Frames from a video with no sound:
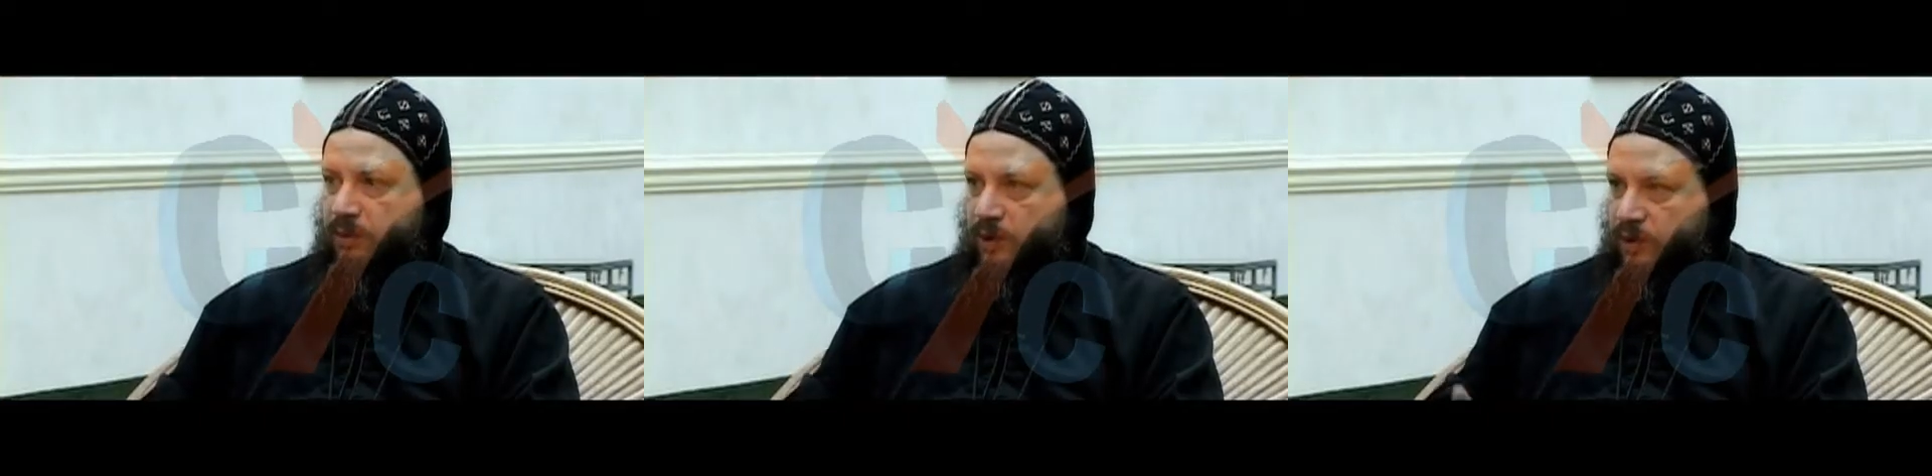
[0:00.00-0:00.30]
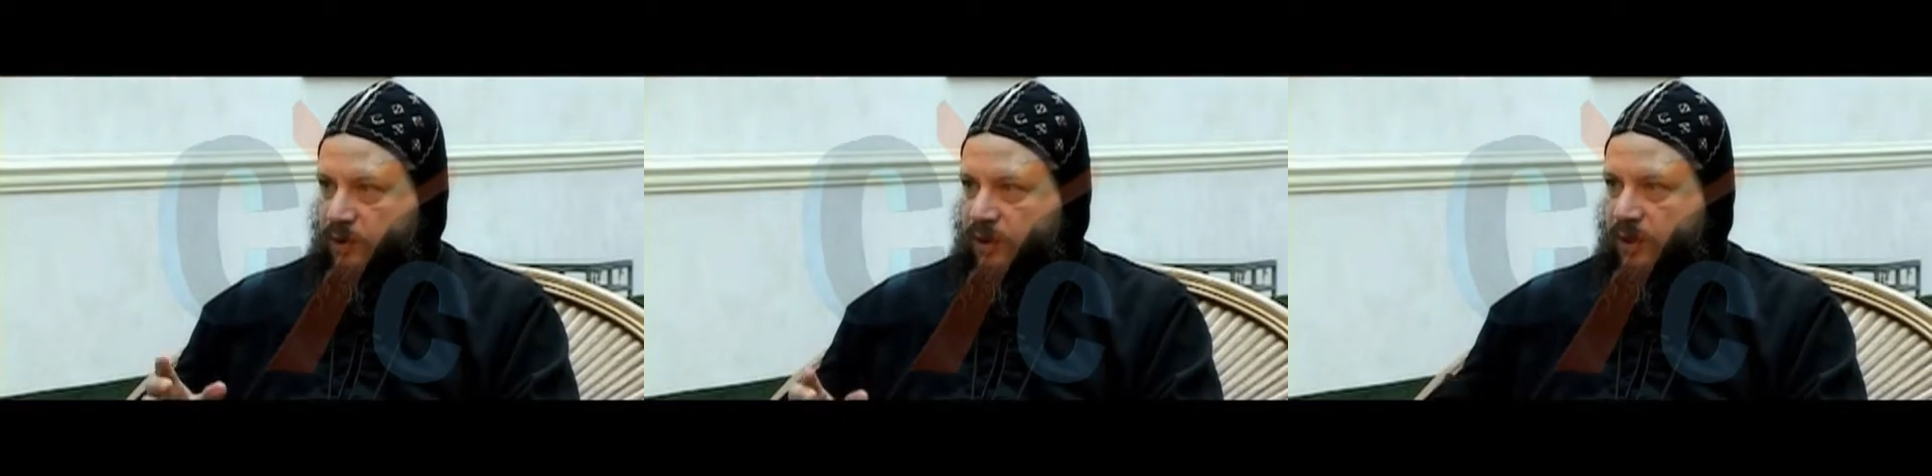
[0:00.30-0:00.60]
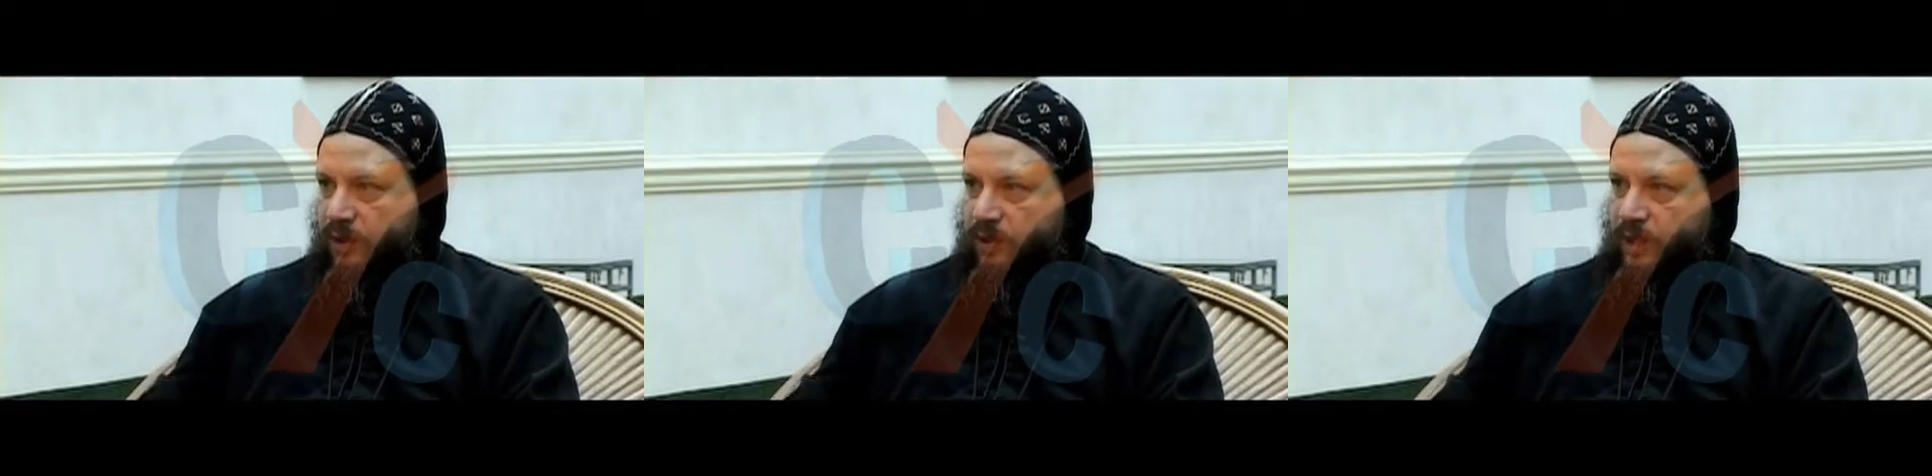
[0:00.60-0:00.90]
Because you
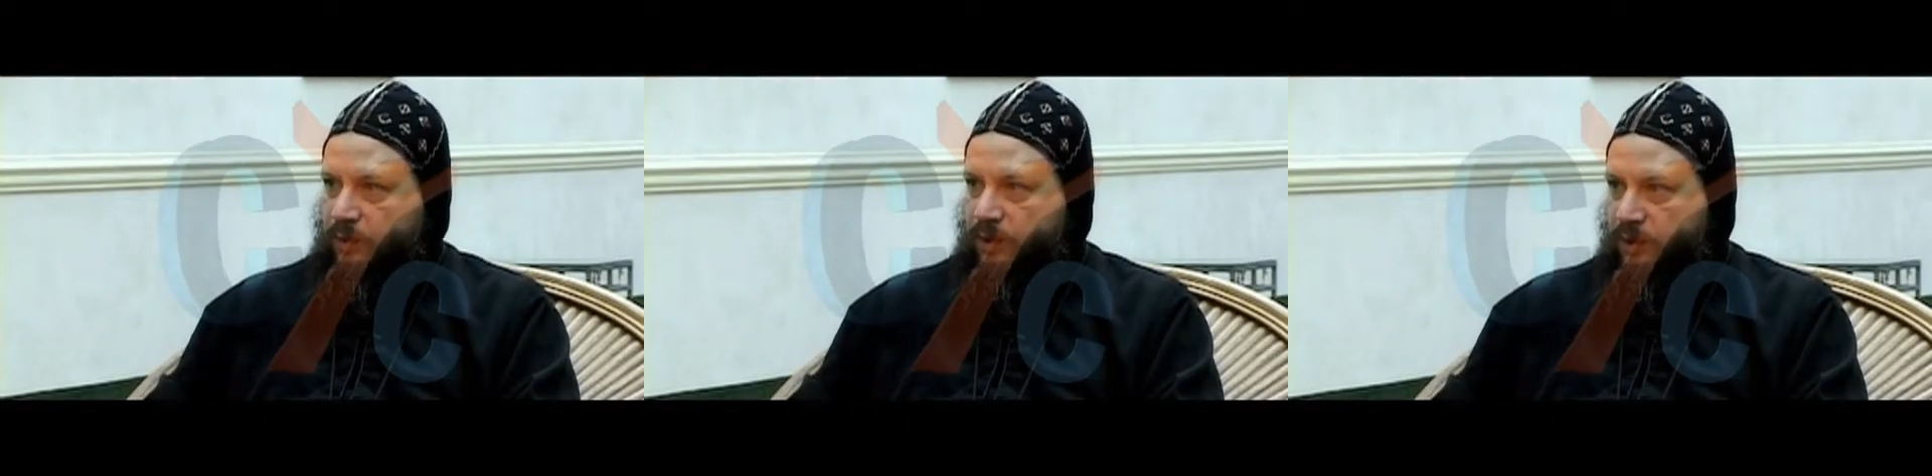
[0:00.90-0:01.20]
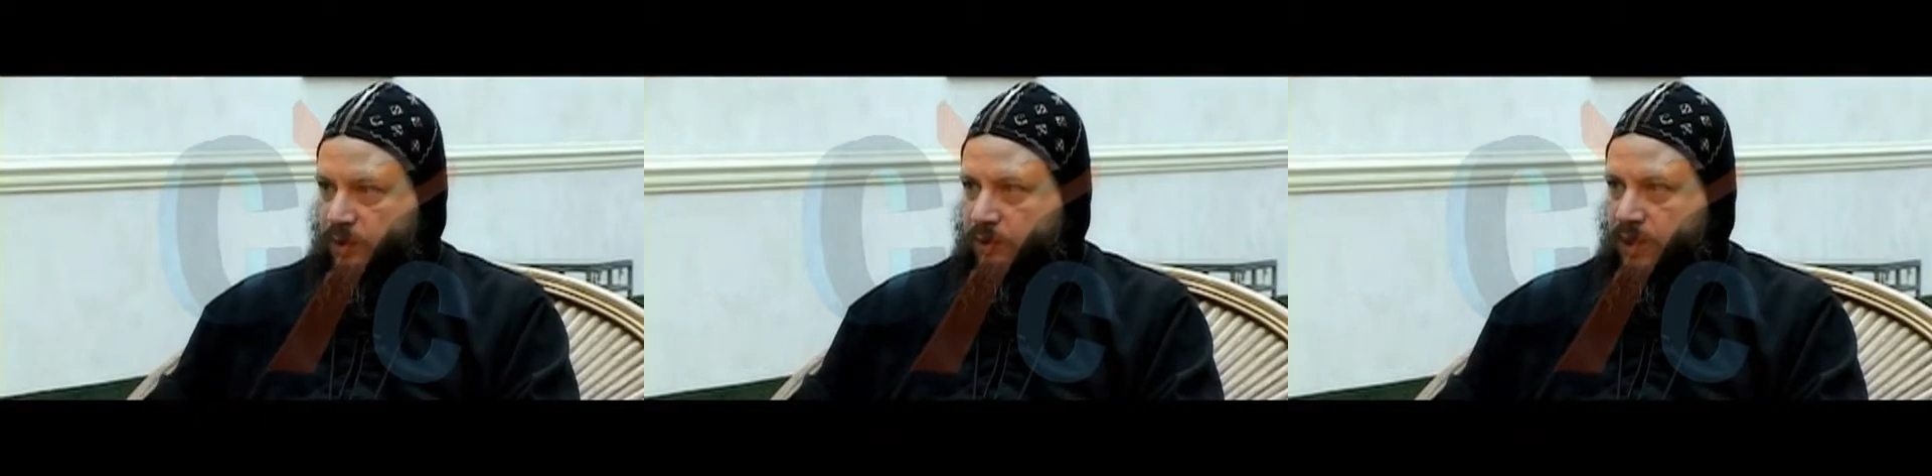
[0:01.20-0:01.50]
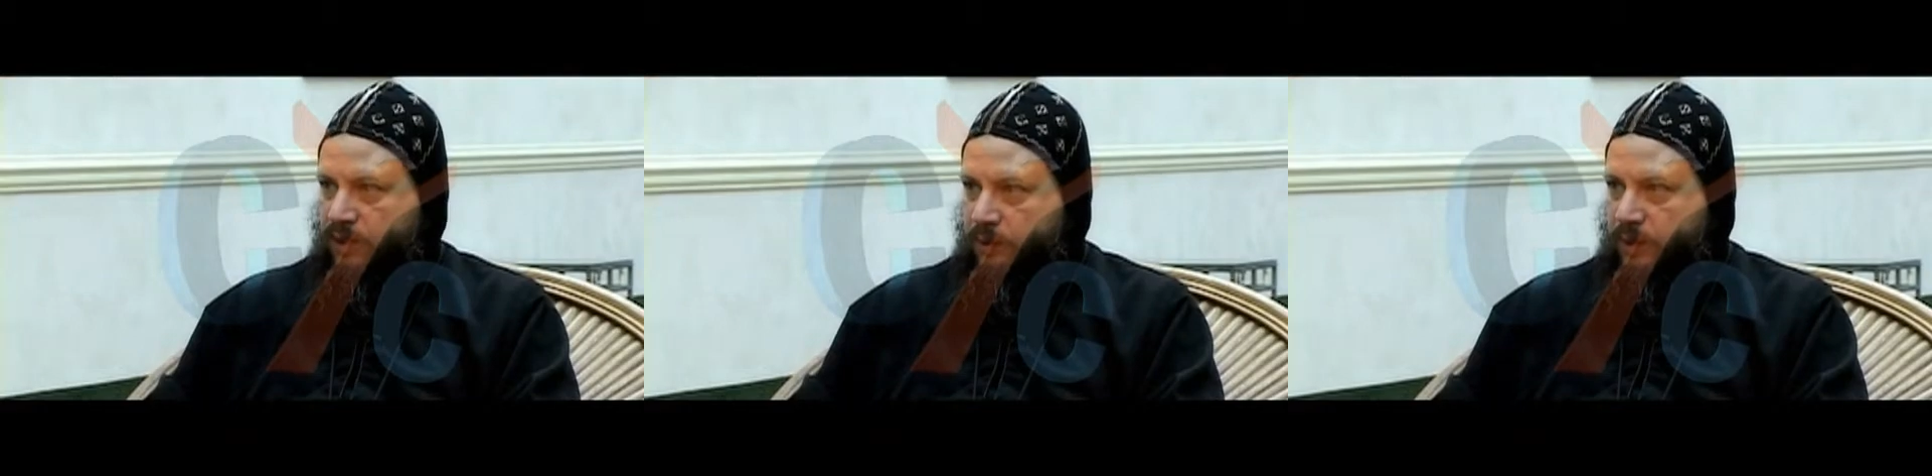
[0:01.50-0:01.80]
said this happened with
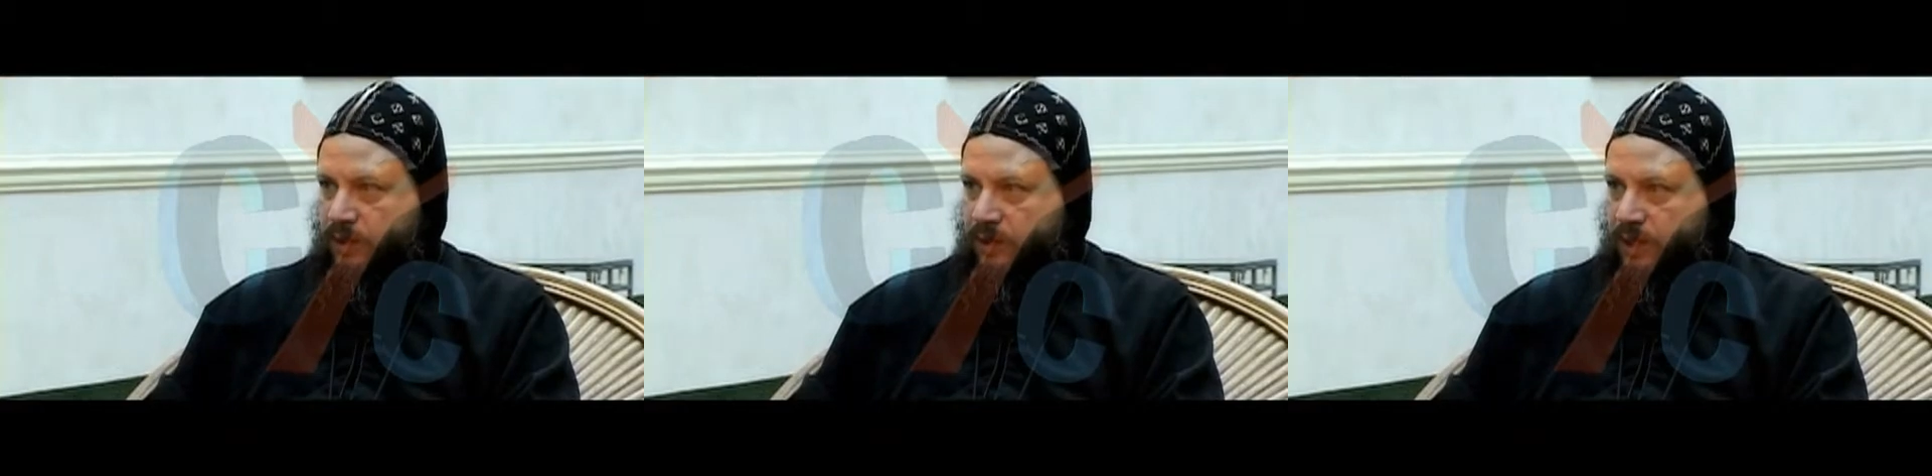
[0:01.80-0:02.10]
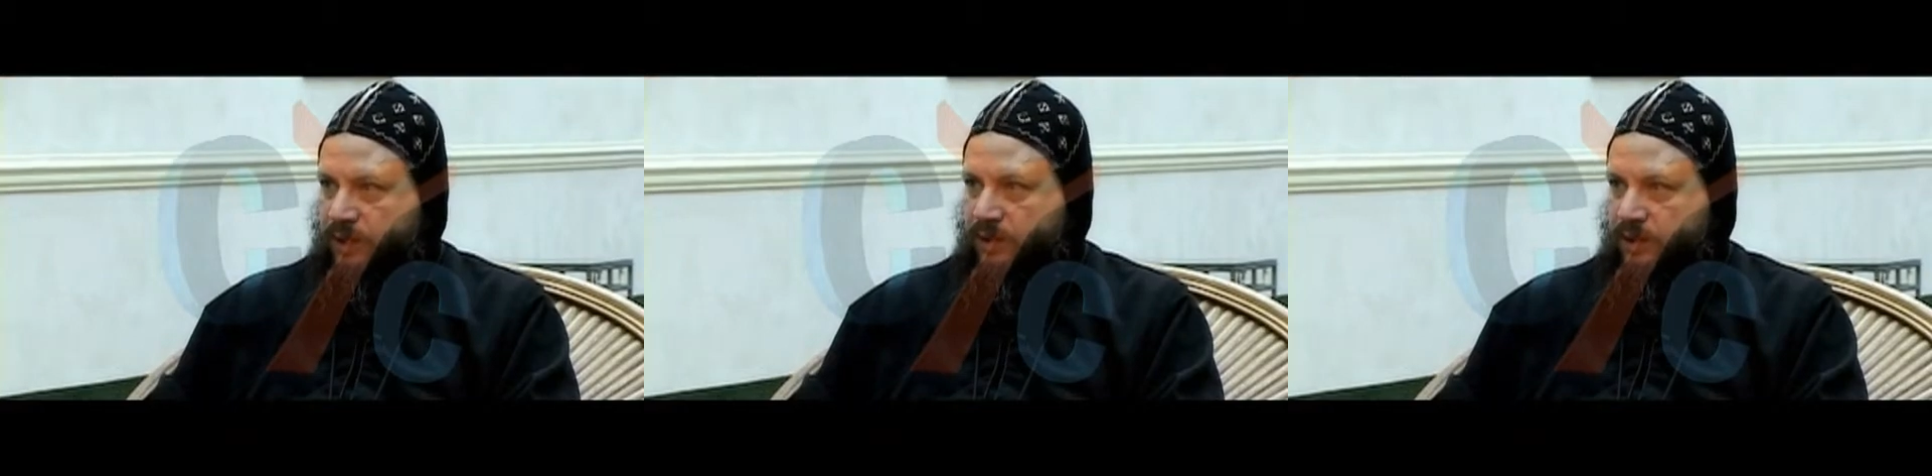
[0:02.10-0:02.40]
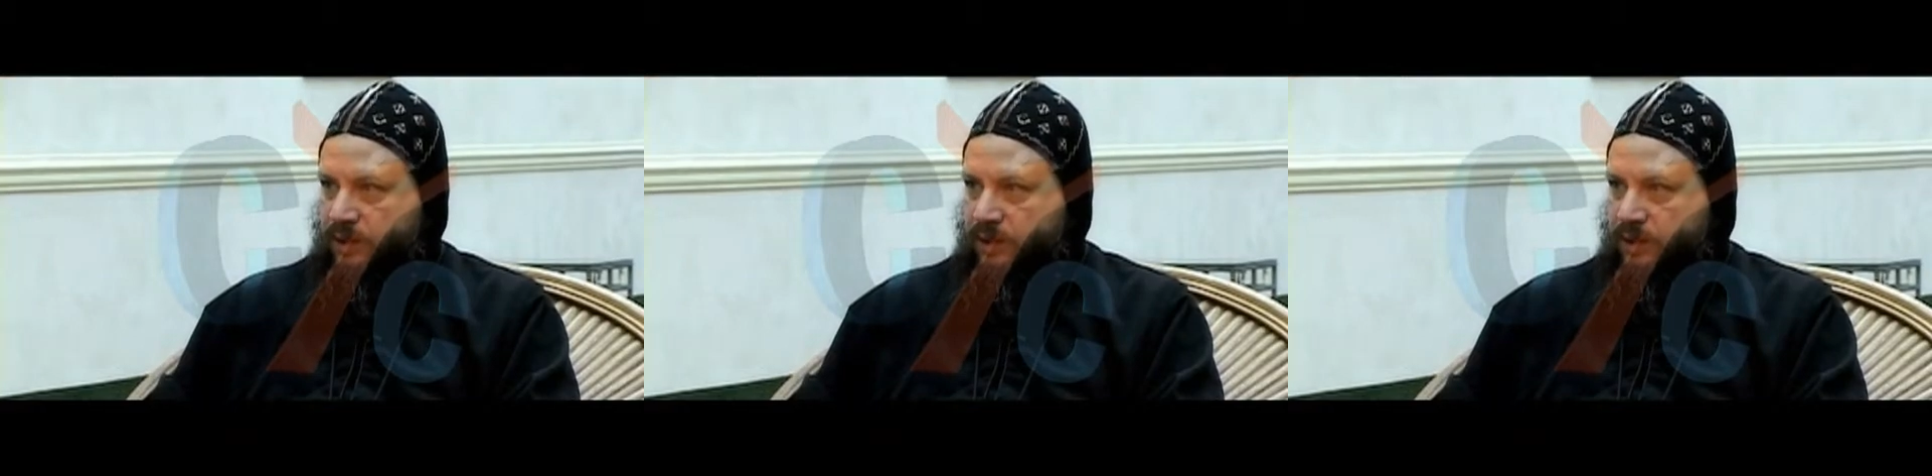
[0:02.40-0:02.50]
MySpace, right?